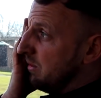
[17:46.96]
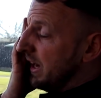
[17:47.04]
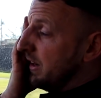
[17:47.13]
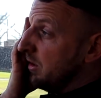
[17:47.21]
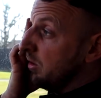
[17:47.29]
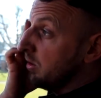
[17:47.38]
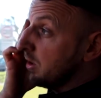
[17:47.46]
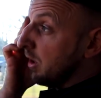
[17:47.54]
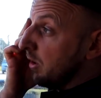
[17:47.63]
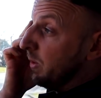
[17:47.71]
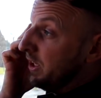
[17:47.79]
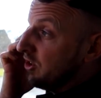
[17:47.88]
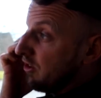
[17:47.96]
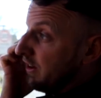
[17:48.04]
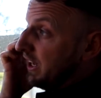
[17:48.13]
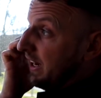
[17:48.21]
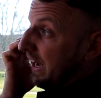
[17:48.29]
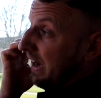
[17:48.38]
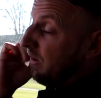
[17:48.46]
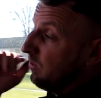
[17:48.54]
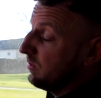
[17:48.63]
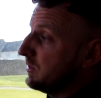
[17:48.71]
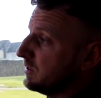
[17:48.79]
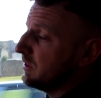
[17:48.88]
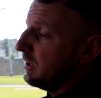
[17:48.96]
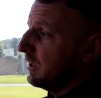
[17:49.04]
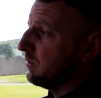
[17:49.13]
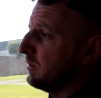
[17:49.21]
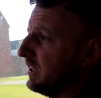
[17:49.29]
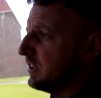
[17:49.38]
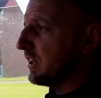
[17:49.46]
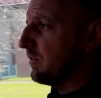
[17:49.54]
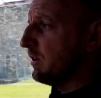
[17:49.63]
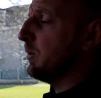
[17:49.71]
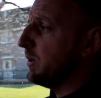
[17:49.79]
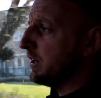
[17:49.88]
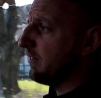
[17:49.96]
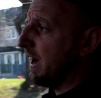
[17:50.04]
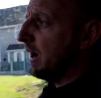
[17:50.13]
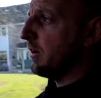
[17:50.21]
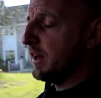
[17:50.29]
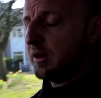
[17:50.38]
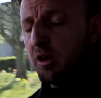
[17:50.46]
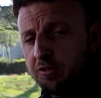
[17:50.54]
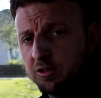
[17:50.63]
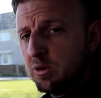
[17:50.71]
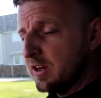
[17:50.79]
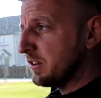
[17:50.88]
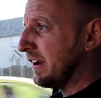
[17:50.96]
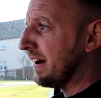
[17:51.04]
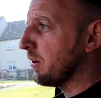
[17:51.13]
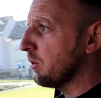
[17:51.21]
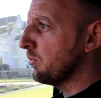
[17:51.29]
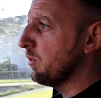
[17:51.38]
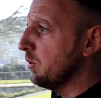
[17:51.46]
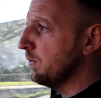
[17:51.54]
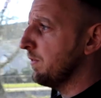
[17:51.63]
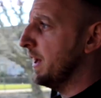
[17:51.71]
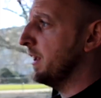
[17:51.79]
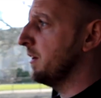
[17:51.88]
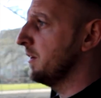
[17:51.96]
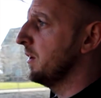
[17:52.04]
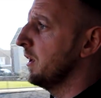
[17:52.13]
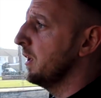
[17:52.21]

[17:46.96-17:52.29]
we had a look, got the windscreen out. We need to get the rear window out, and then obviously we're going to tackle the roof then.